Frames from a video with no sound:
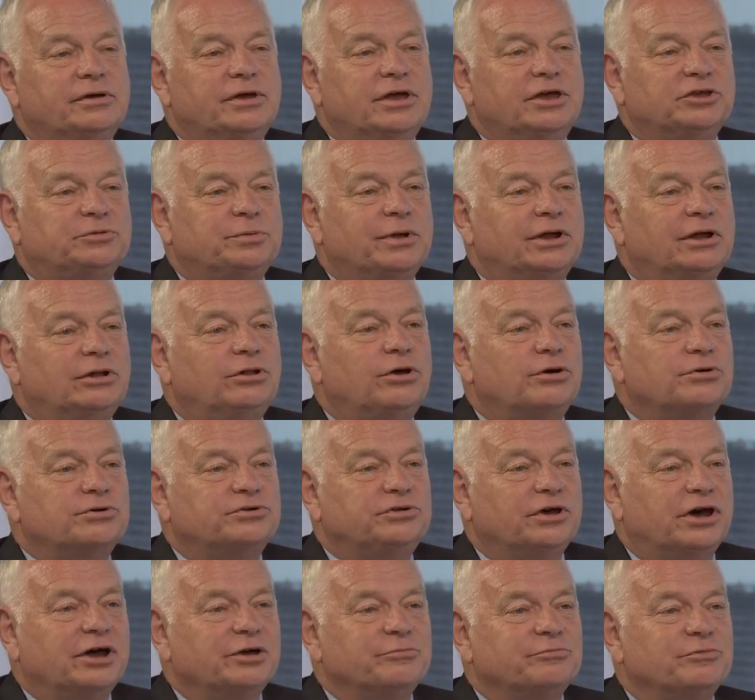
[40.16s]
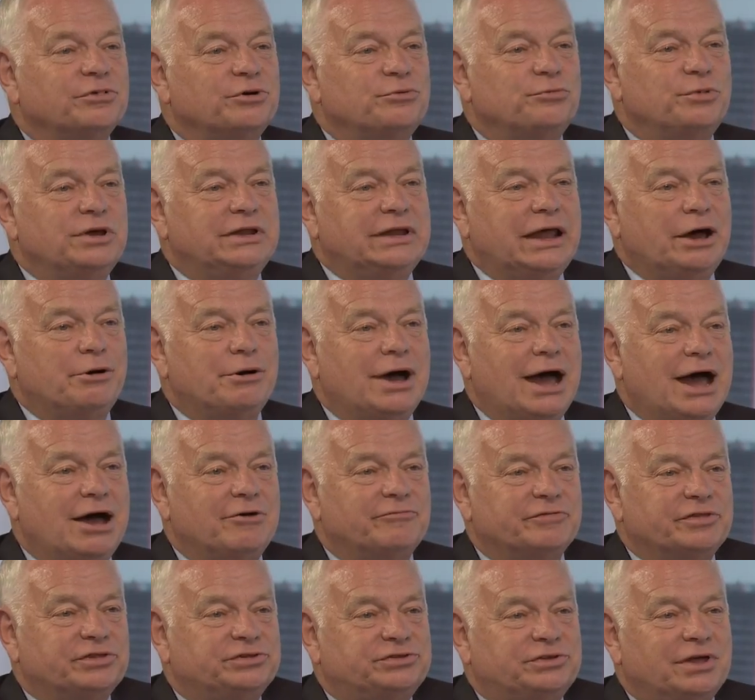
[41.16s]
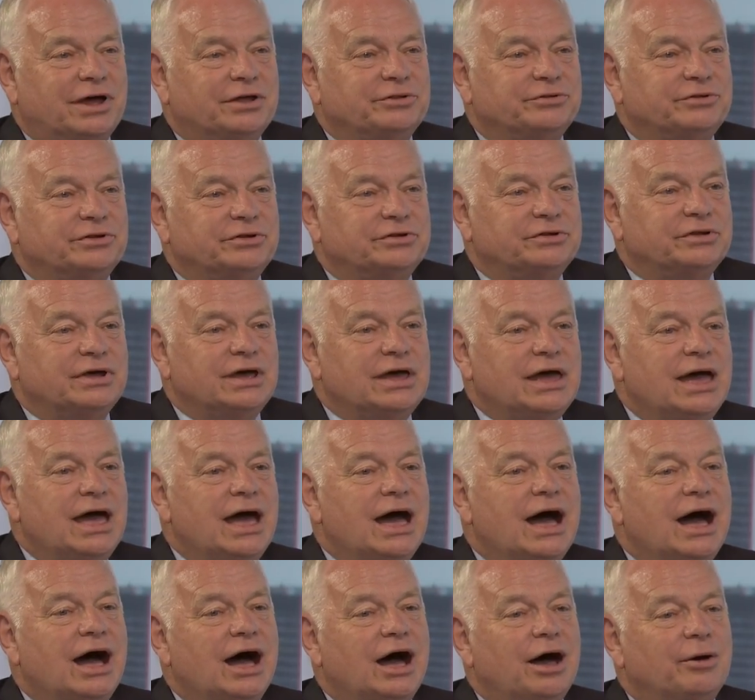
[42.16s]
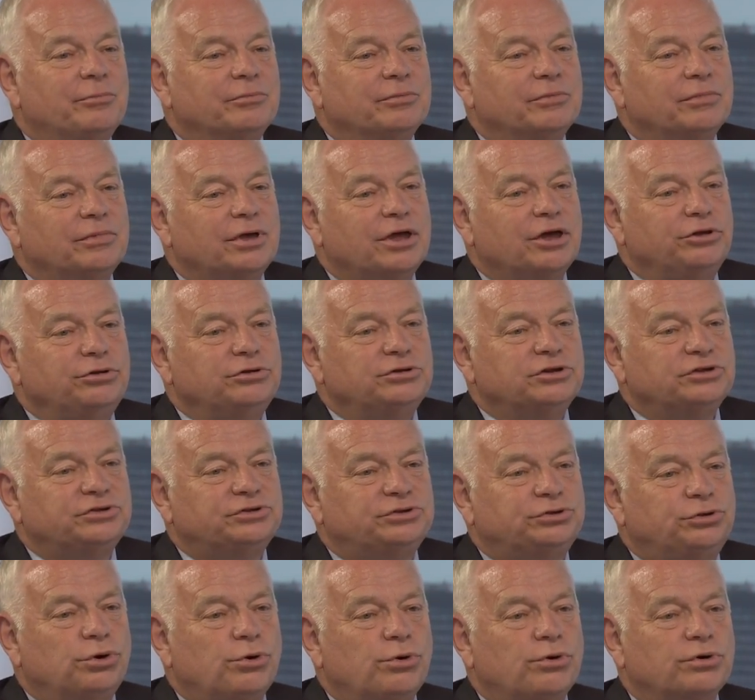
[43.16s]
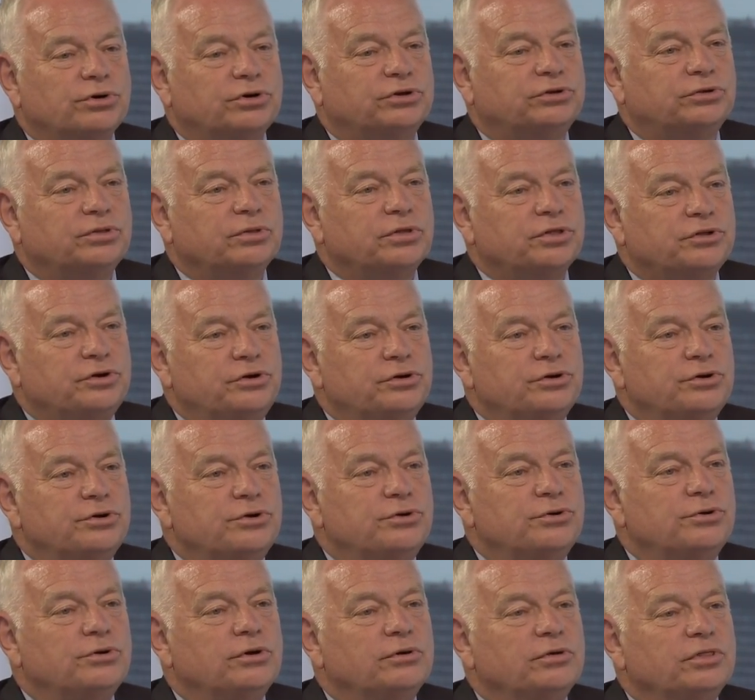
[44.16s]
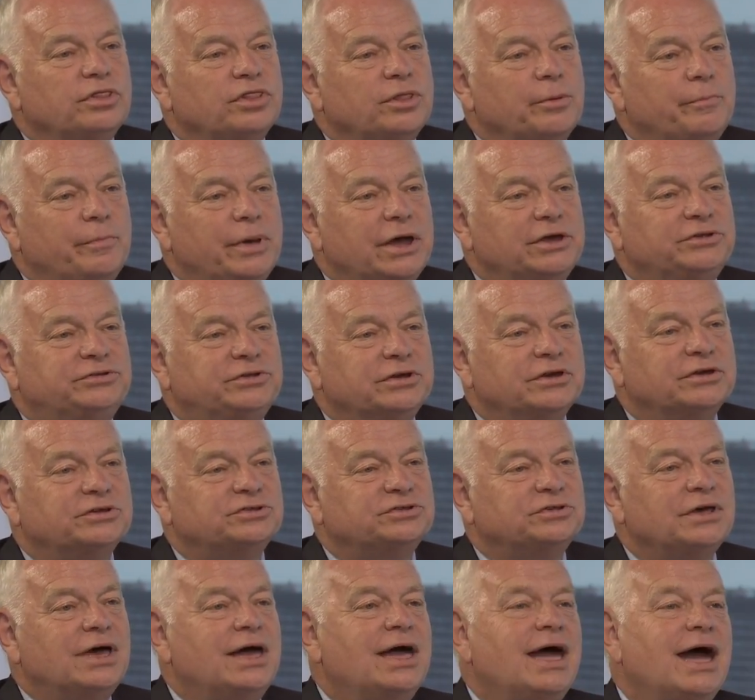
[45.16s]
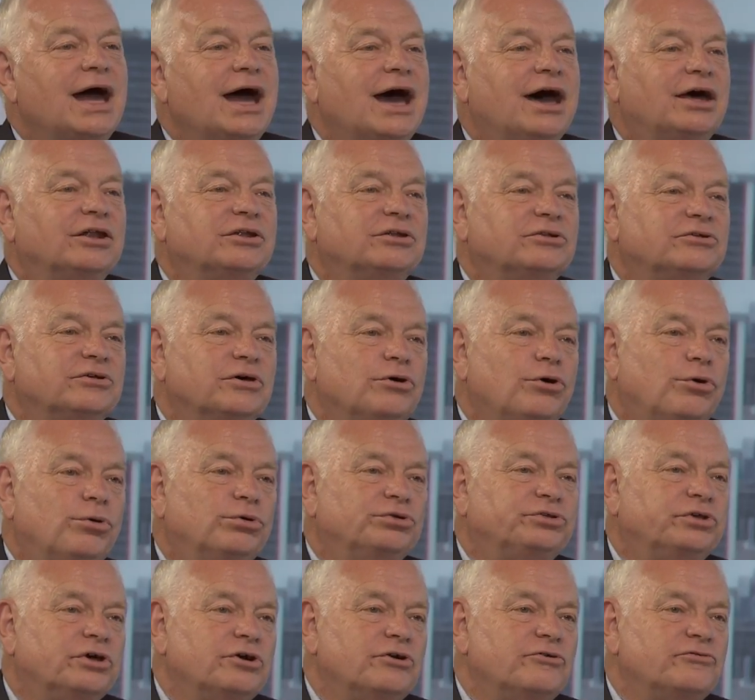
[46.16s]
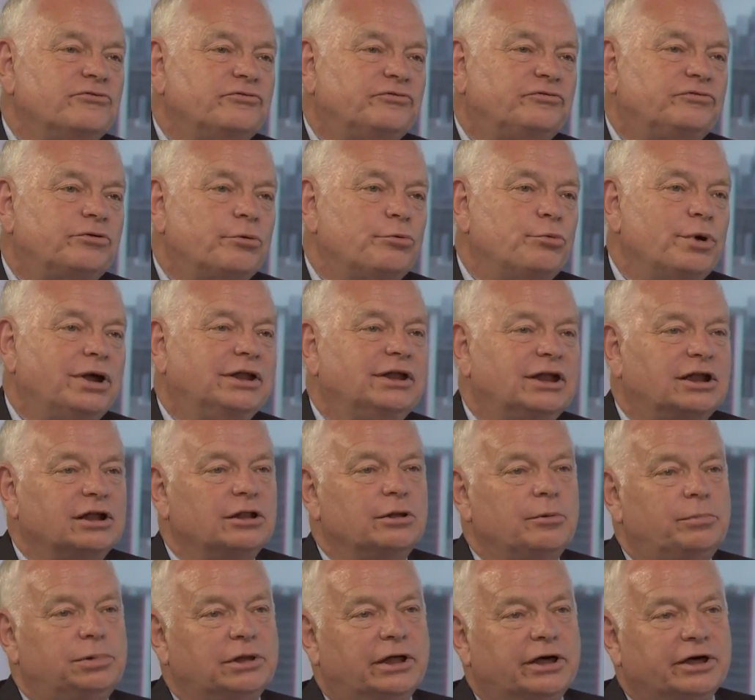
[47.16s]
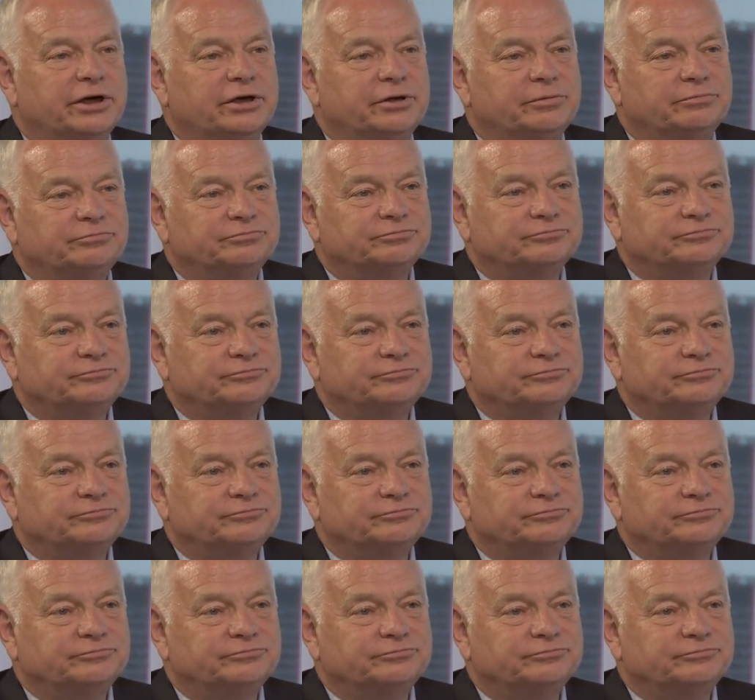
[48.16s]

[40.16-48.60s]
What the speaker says: it's been a long time. We now have the standard. Can you just talk through the basics and also from when it will apply?